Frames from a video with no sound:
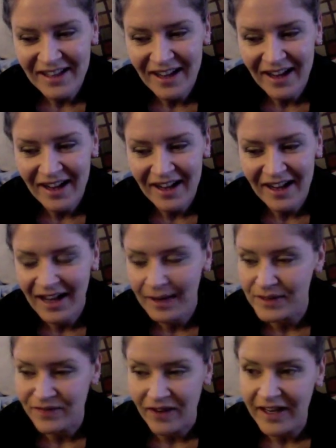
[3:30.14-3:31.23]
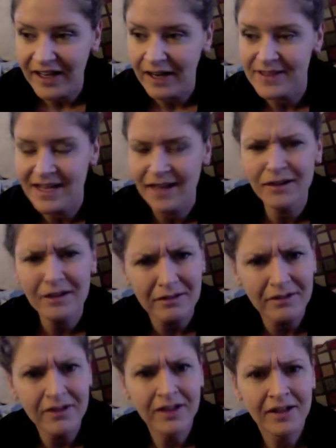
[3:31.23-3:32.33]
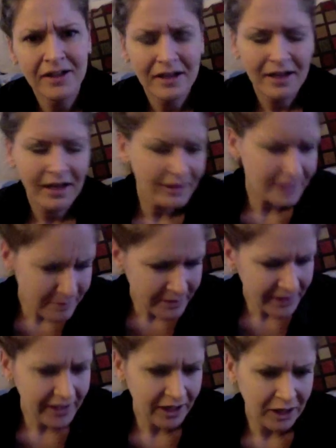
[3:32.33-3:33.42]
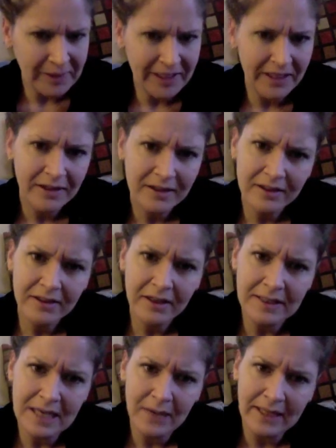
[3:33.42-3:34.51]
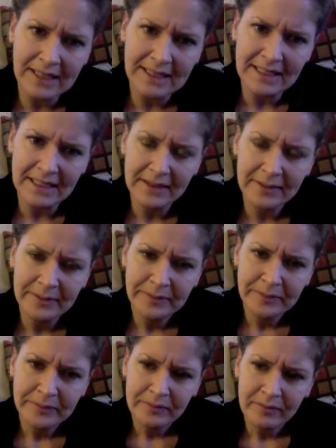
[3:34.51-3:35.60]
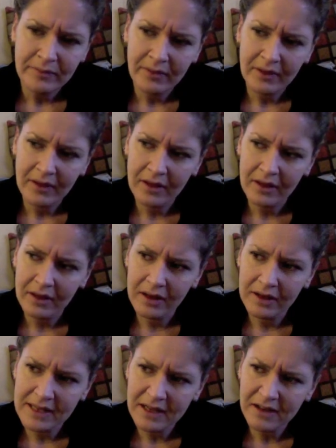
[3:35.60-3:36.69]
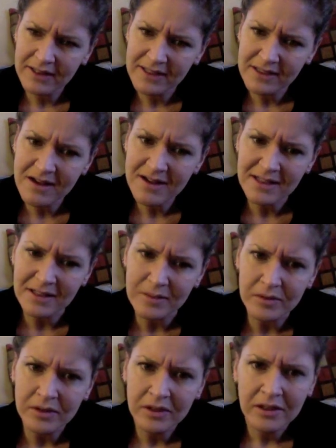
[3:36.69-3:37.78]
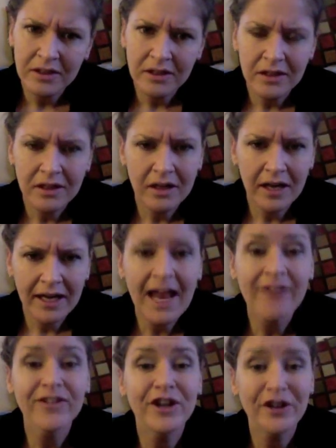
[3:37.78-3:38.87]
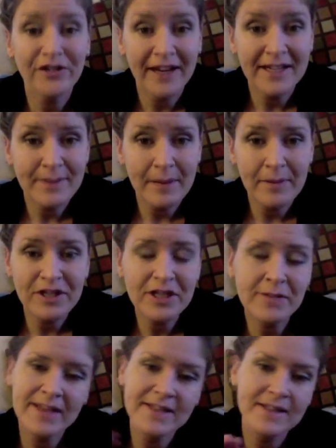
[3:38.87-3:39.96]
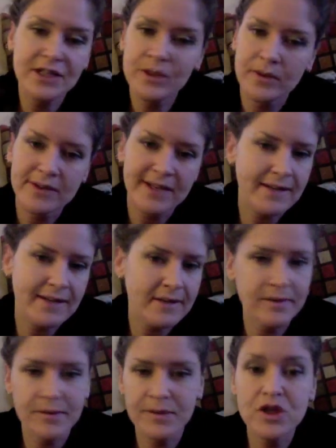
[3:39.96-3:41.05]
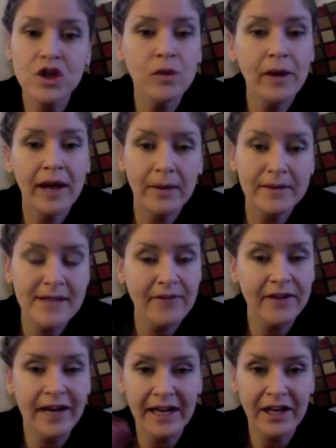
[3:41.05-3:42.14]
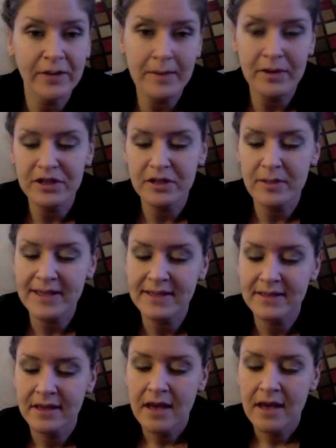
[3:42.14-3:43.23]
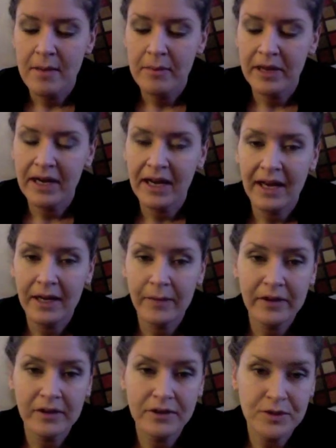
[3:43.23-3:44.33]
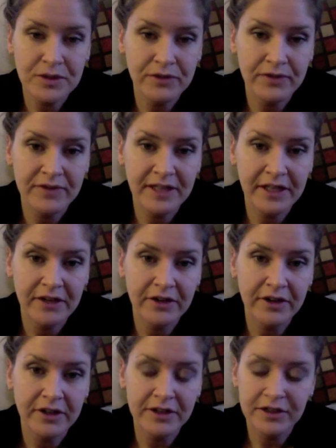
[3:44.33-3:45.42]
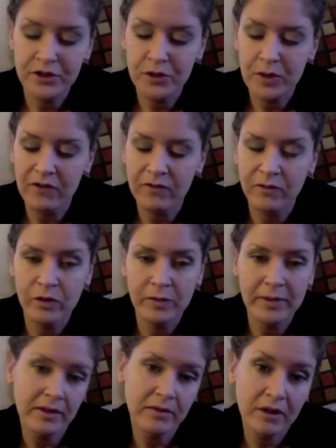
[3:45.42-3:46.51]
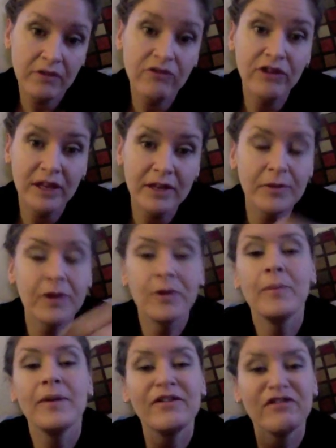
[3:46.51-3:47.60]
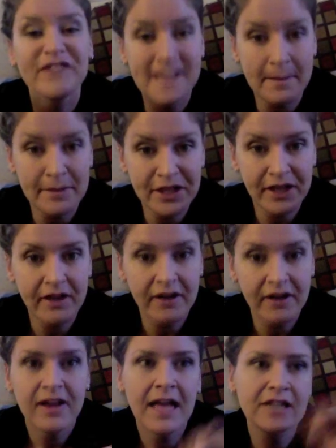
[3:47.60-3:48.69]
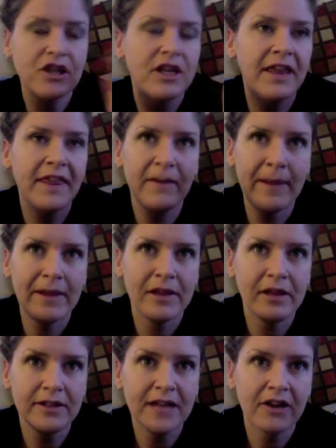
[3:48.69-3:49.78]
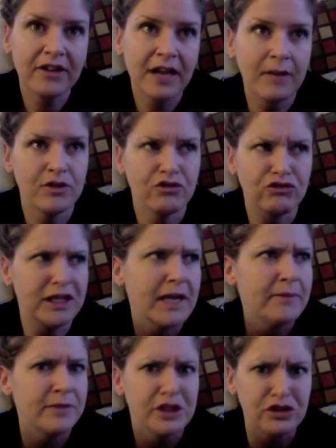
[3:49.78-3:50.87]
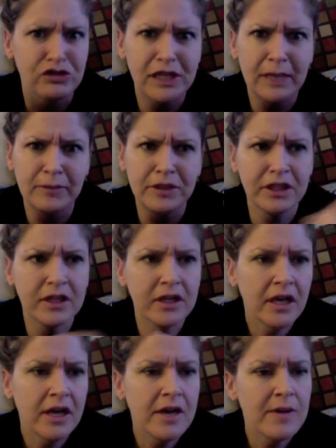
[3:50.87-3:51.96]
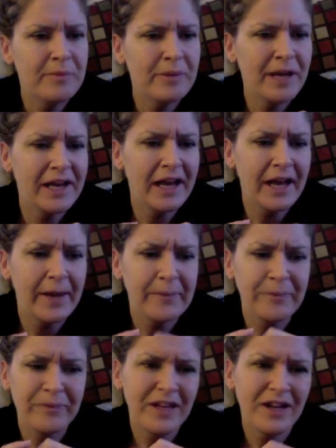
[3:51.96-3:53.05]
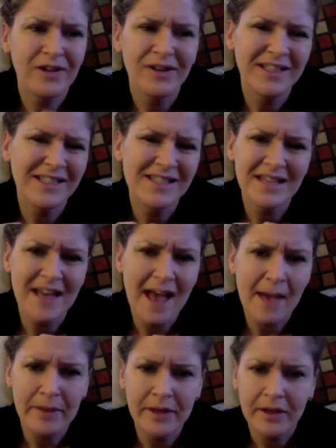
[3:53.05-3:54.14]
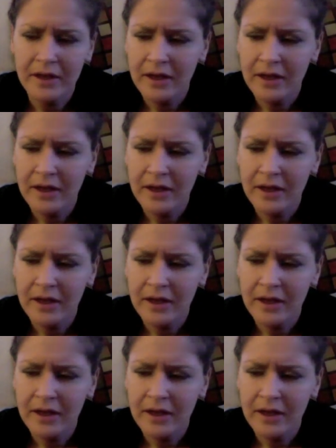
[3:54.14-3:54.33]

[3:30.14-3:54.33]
I was fine. I was like, oh. I looked at my Garmin. I was at Wellington. And I was like, oh, this is awesome. I can have a good race. My personal best is a 2:06. There's no way I was ever getting near my personal best. But anywhere close to a 2:15 or a 2:12 would have been redemption. That's all I could think about the entire time, was redemption. But you know, it just didn't happen.